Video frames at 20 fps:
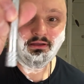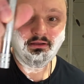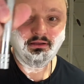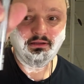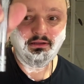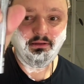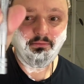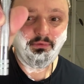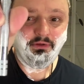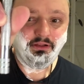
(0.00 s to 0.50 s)
A
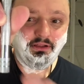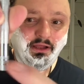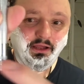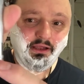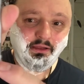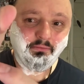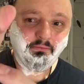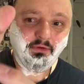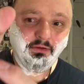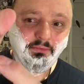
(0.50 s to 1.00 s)
little bit
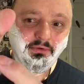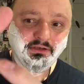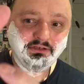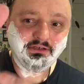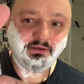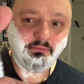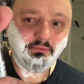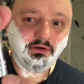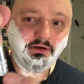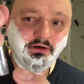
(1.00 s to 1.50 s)
like maybe
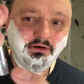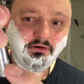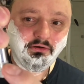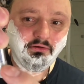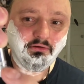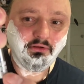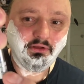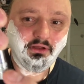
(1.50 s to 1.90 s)
similar to